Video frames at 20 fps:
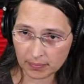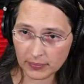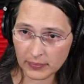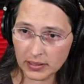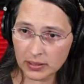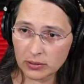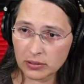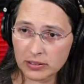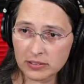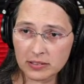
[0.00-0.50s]

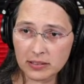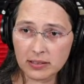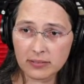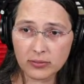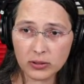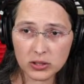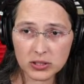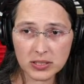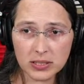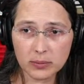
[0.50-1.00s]
you can see the
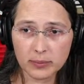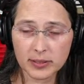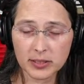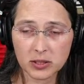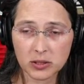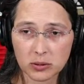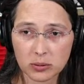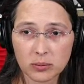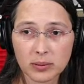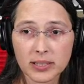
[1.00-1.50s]
first thing we
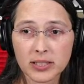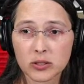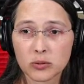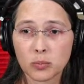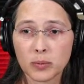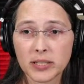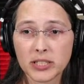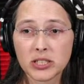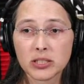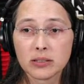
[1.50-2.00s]
do is
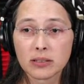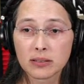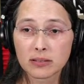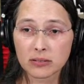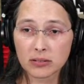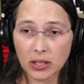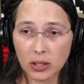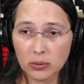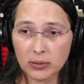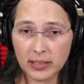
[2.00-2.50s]
we
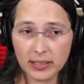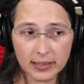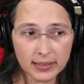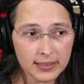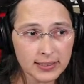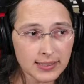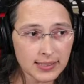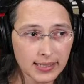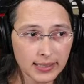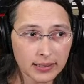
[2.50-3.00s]
load in this
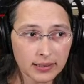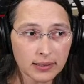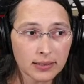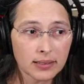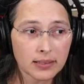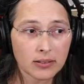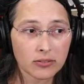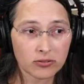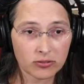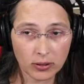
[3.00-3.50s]
thing
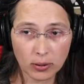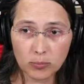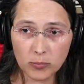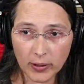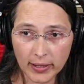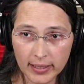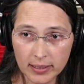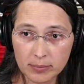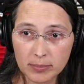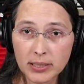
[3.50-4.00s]
from
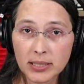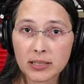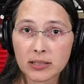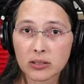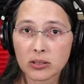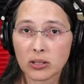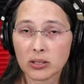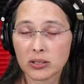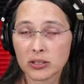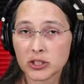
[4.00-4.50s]
RAM
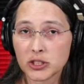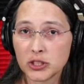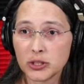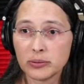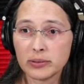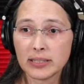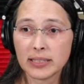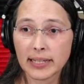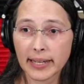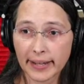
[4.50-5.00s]
called our shoot
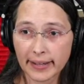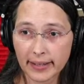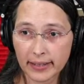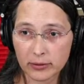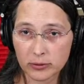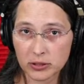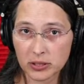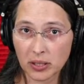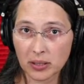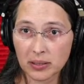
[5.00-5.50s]
delay
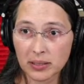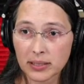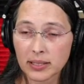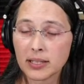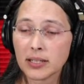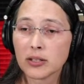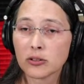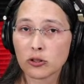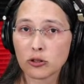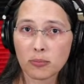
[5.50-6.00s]
counter.
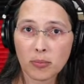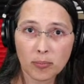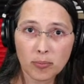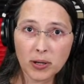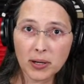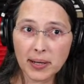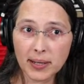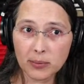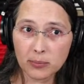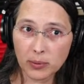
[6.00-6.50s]
Remember
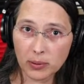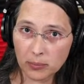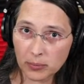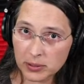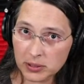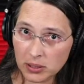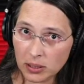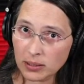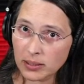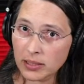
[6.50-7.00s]
how we were
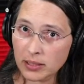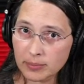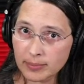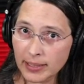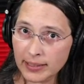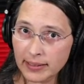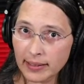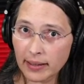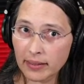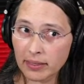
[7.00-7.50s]
talking about
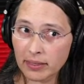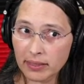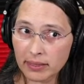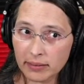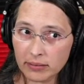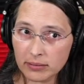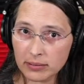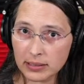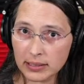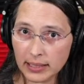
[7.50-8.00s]
that
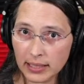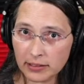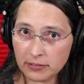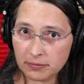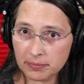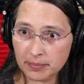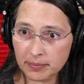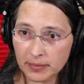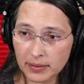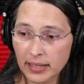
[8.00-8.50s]
30
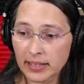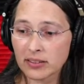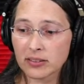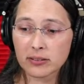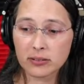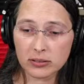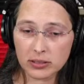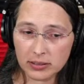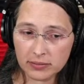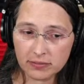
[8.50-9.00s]

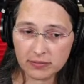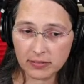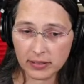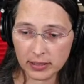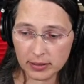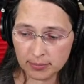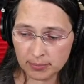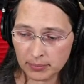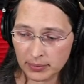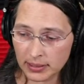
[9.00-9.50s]

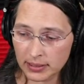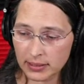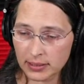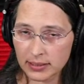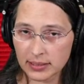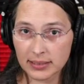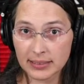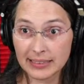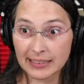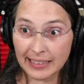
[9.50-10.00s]
frame
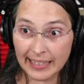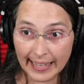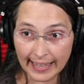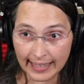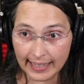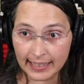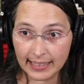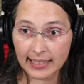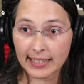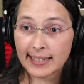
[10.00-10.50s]

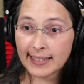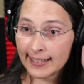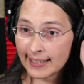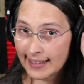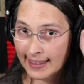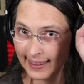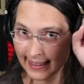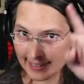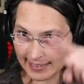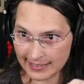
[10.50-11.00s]
delay?
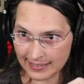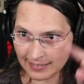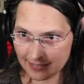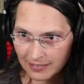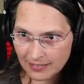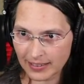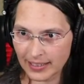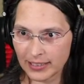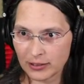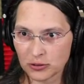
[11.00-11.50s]
This is our
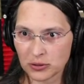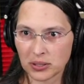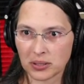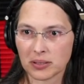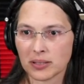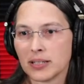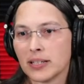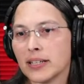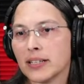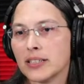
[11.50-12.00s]
counter.
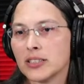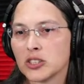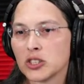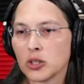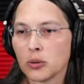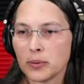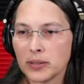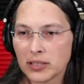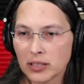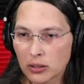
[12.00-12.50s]
So
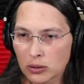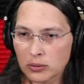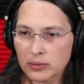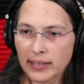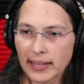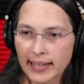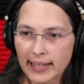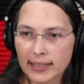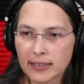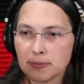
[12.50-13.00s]
we load
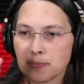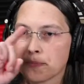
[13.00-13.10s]
that